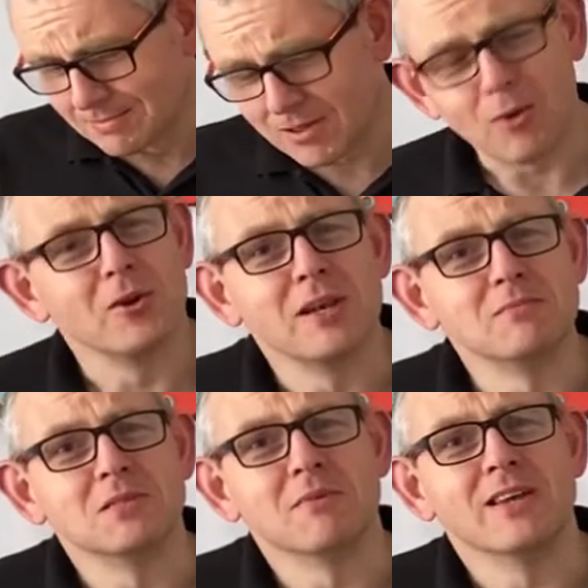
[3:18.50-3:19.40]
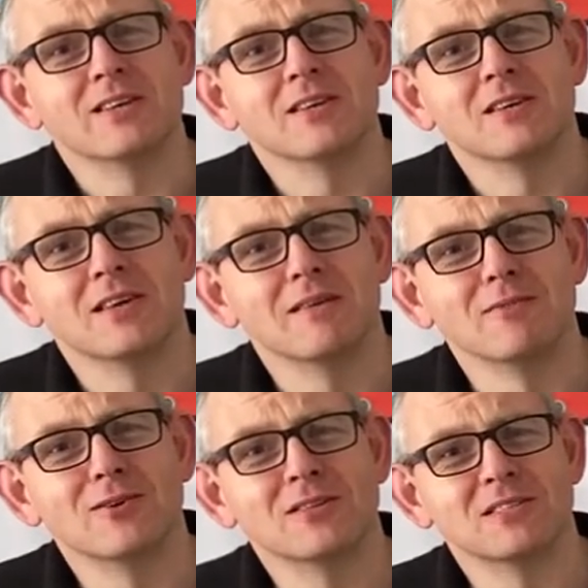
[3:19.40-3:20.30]
I wanted him to make him
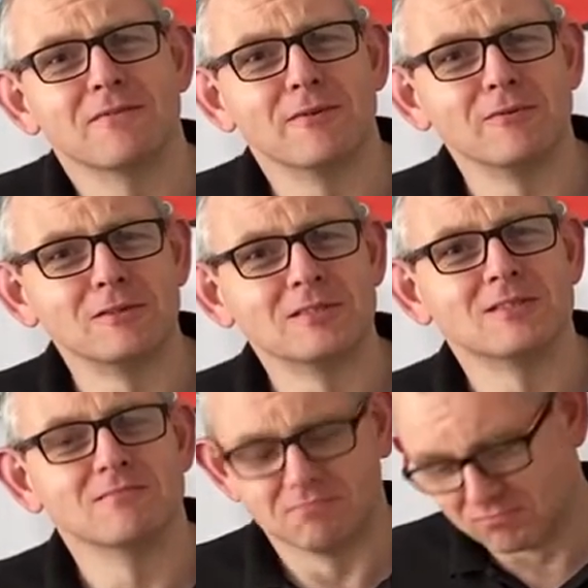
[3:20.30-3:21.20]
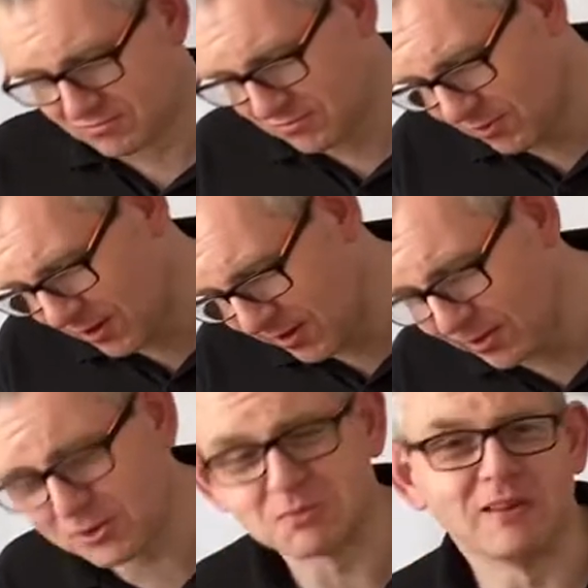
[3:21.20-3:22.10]
look as if he was, well, it
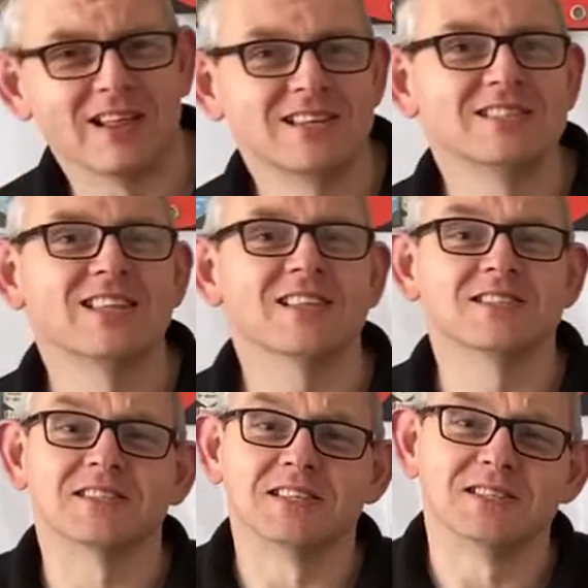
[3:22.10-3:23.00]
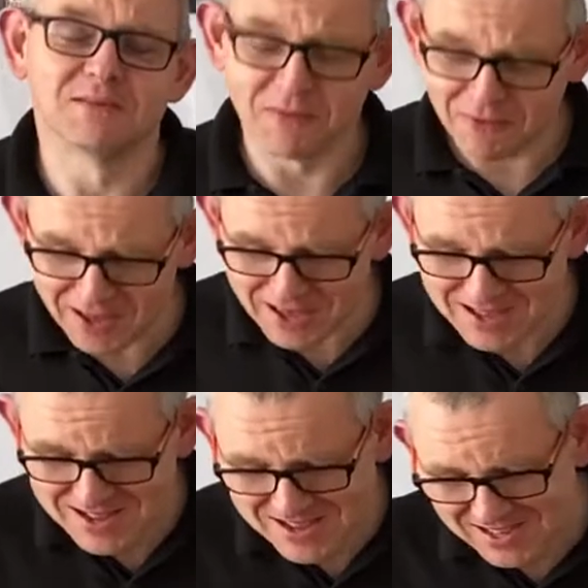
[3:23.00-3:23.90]
looks a bit like he's dancing, to be fair,
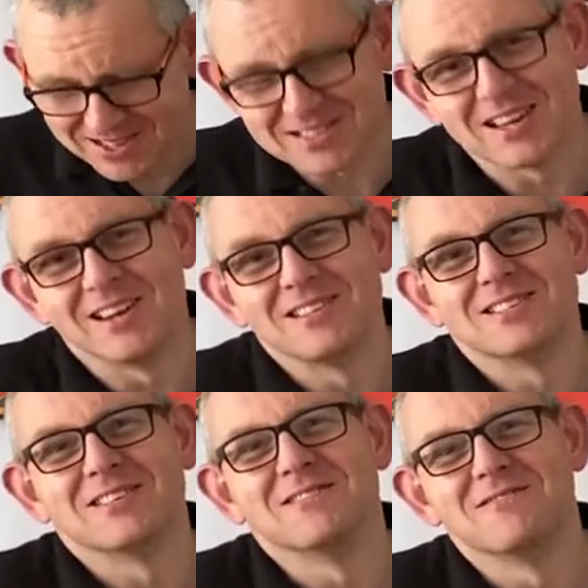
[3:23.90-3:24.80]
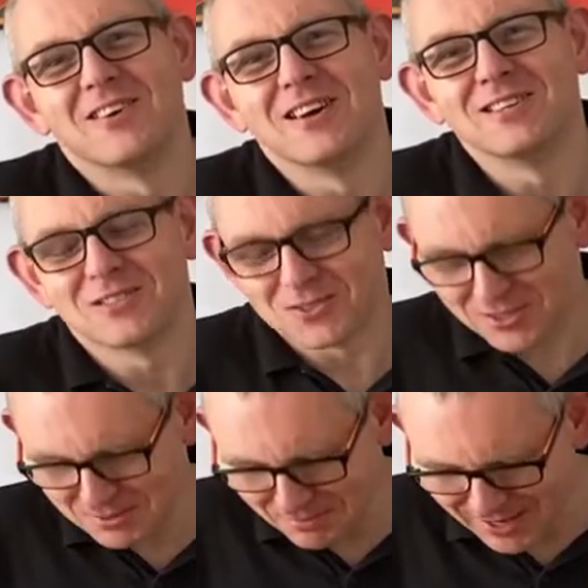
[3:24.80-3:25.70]
because I need to sort
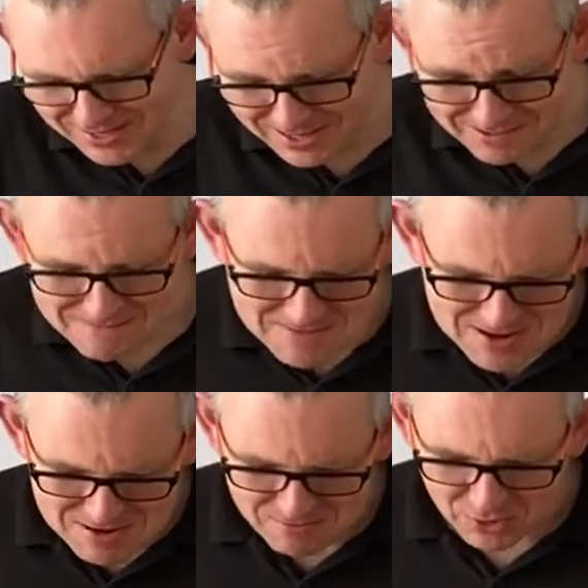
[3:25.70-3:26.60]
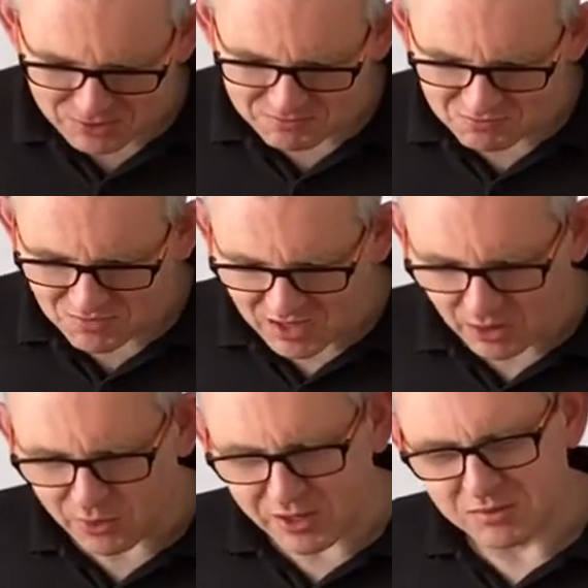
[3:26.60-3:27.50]
his base out. But I
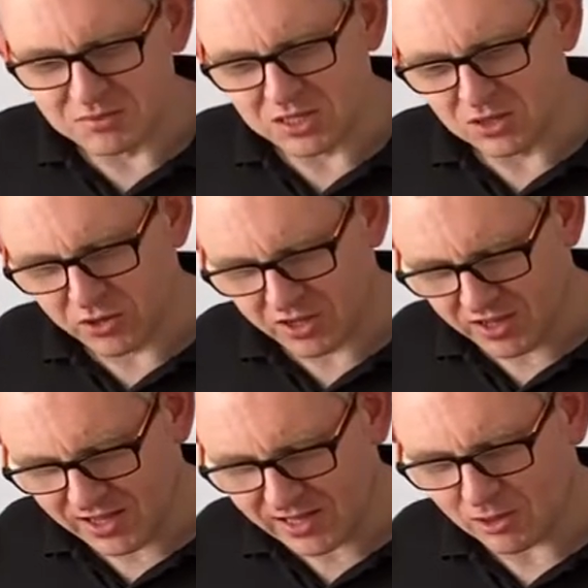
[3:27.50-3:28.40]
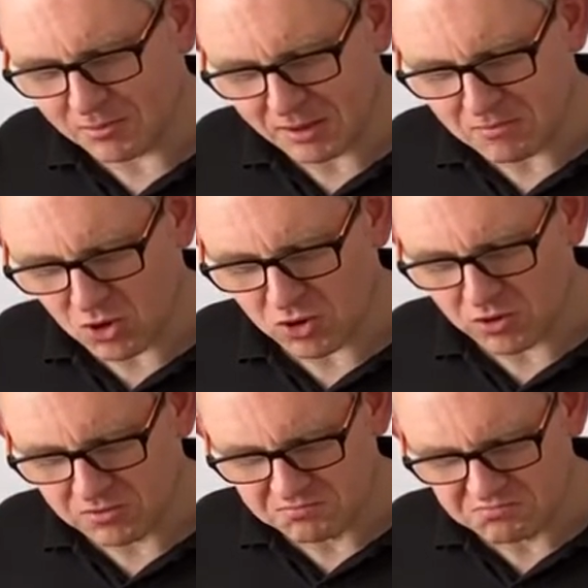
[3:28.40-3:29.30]
wanted him to look a little bit
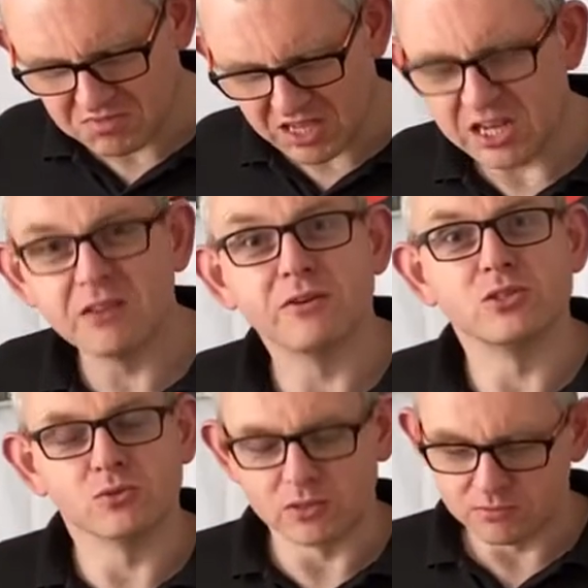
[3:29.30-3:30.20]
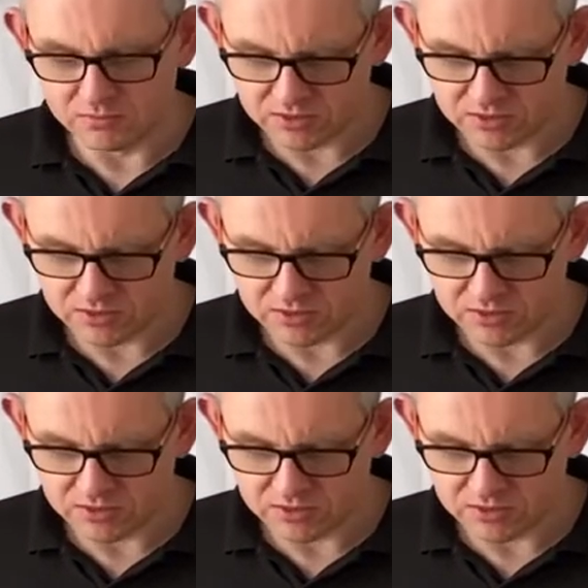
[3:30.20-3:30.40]
more individual.